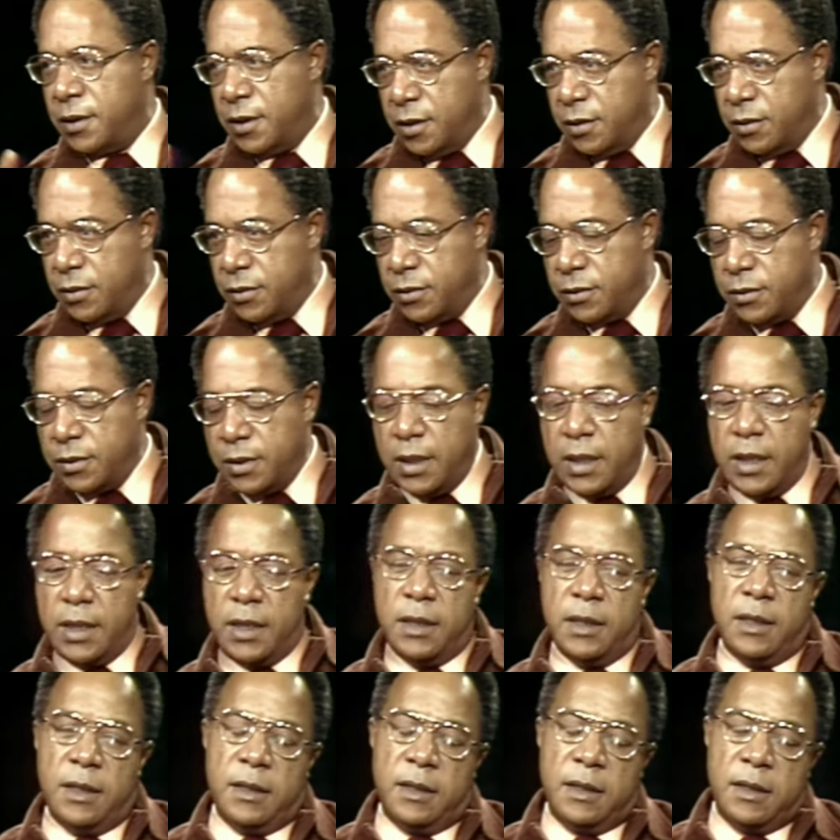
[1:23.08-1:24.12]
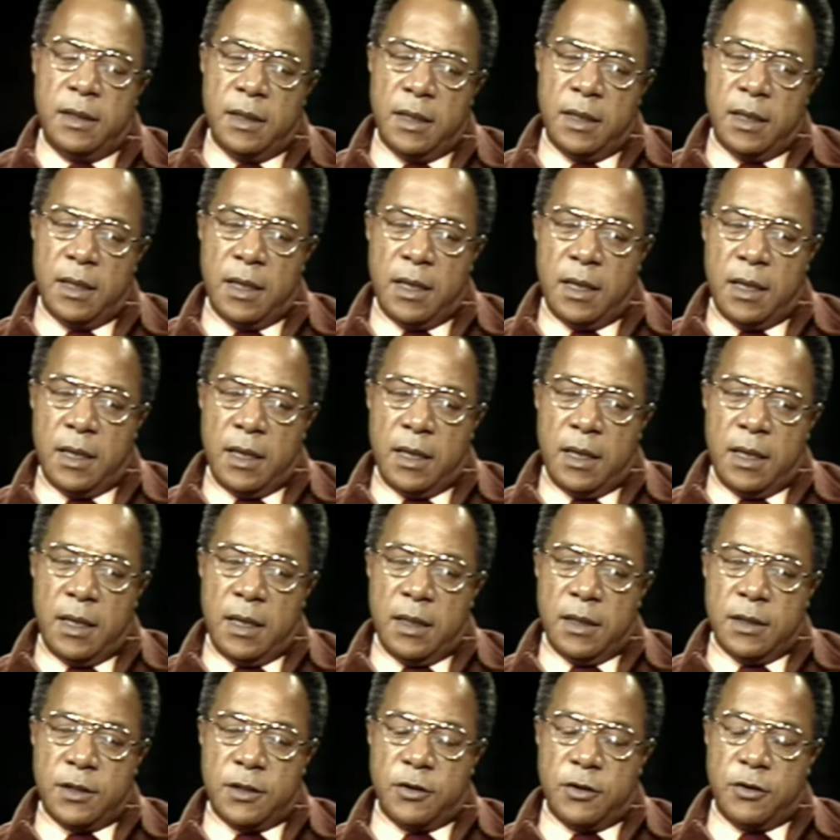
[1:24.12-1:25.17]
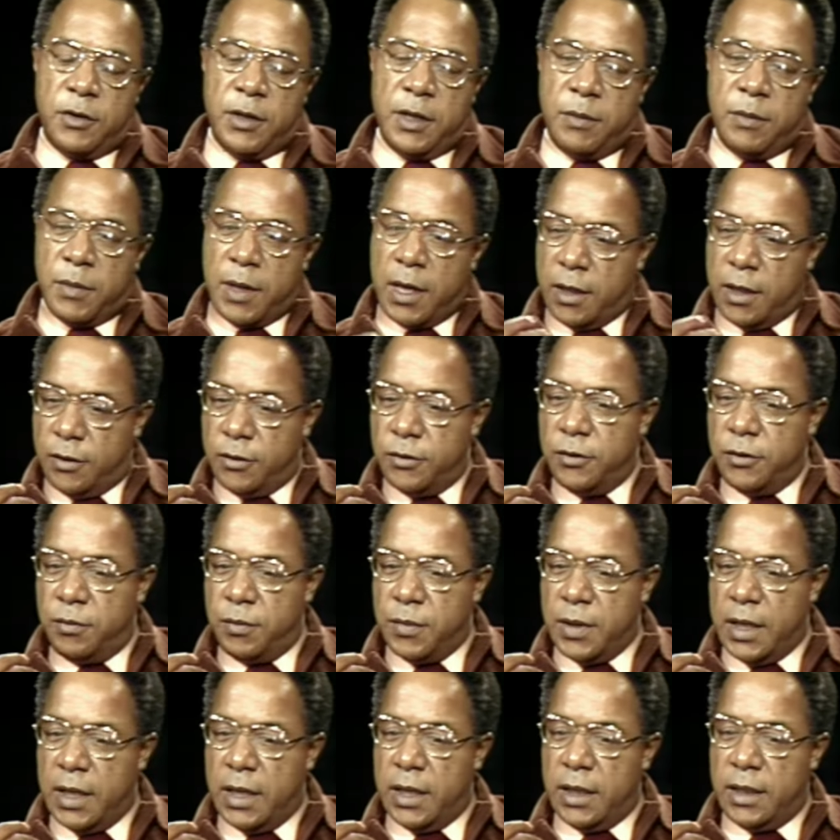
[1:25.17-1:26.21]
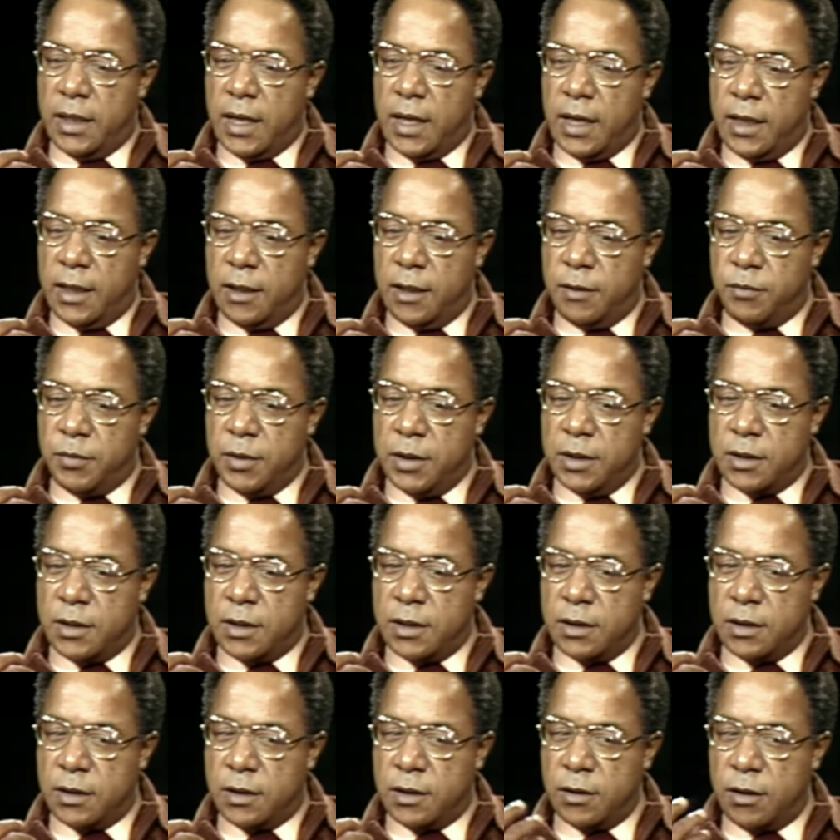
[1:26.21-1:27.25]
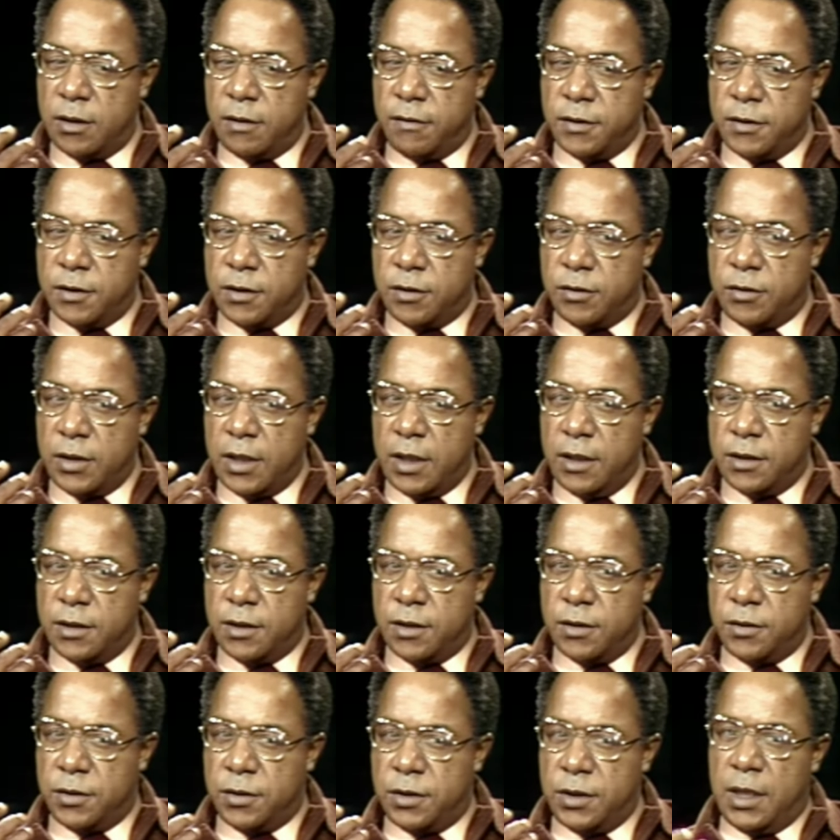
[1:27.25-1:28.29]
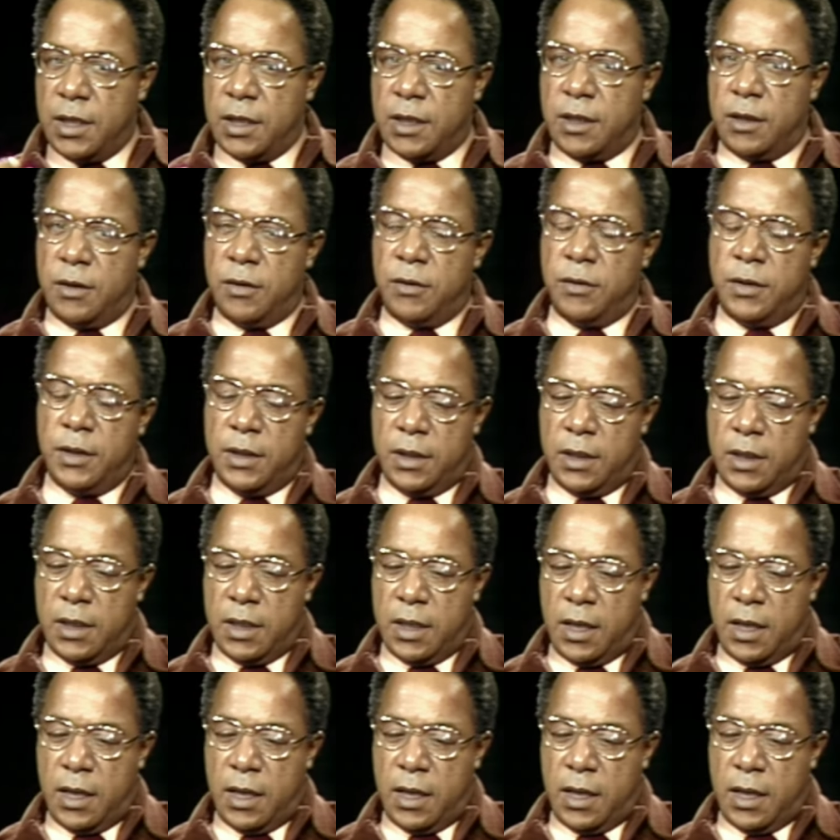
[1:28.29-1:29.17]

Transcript: you know, and so in my own mind, I had been sort of was trying to associate the only